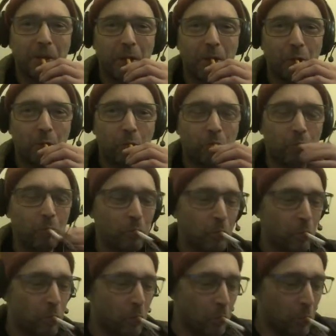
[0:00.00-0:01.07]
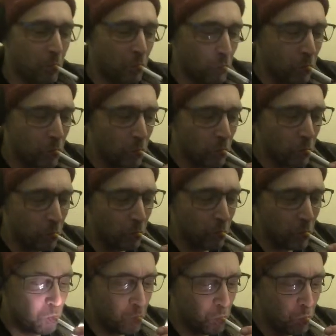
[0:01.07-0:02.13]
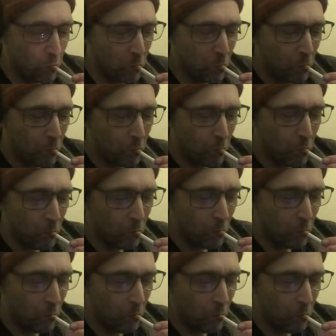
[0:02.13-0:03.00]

I don't think so. Not really.